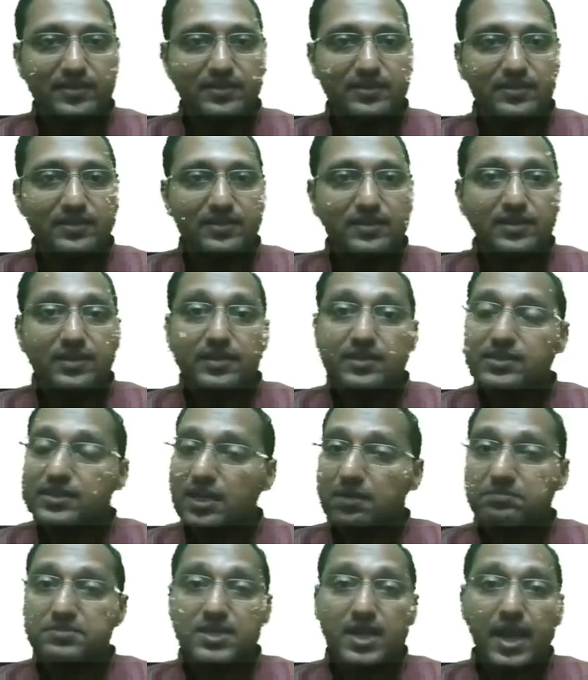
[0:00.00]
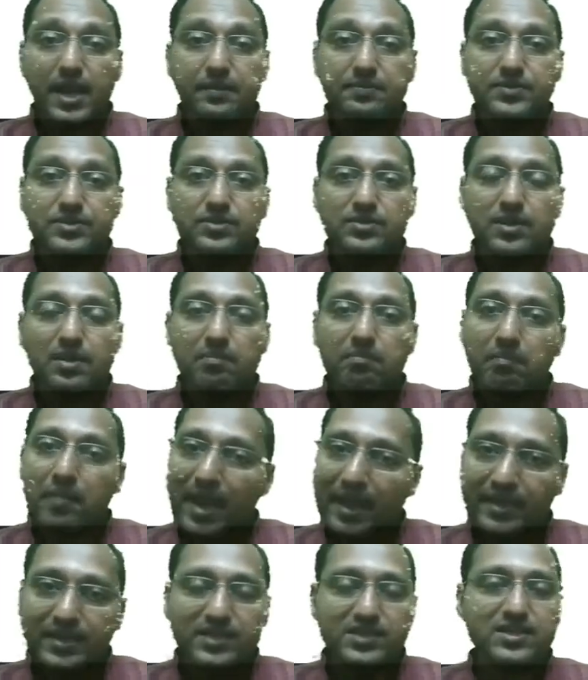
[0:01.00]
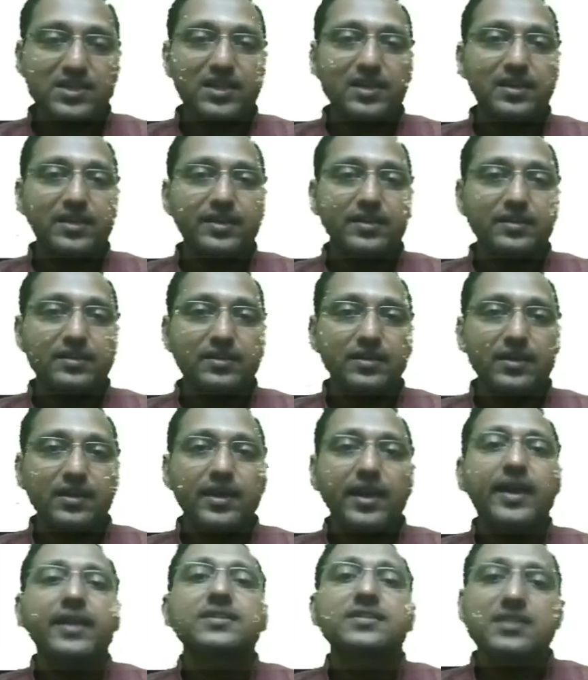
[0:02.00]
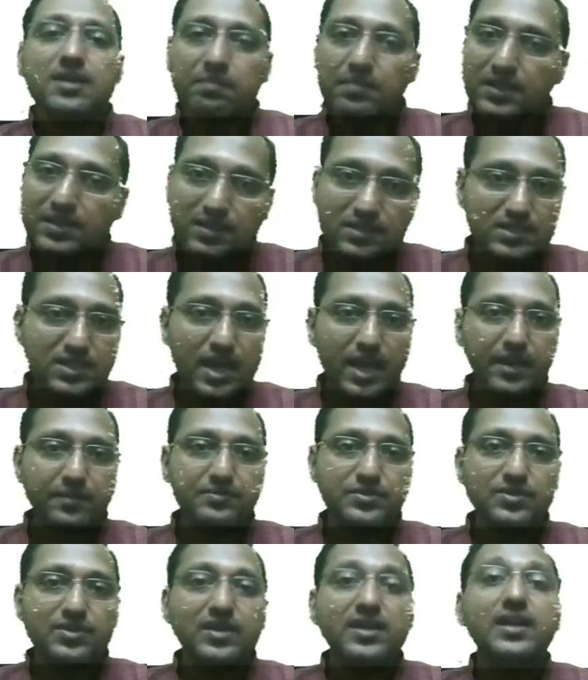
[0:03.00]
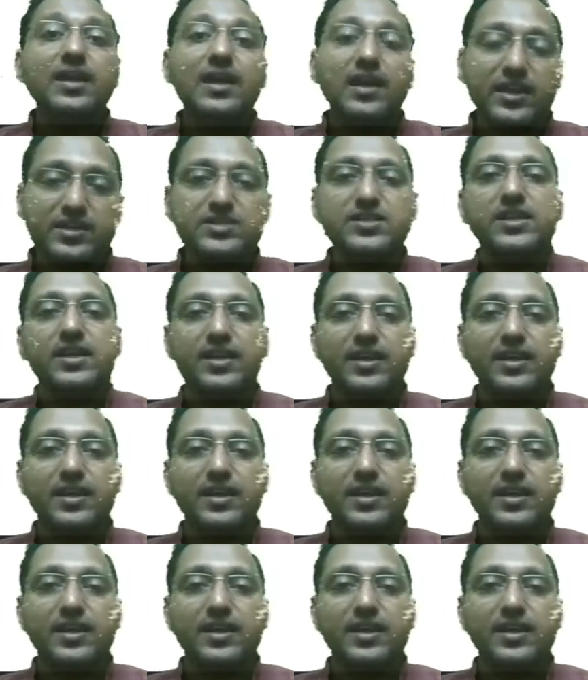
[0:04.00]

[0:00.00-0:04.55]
sometimes magnetically, and some other times electrically.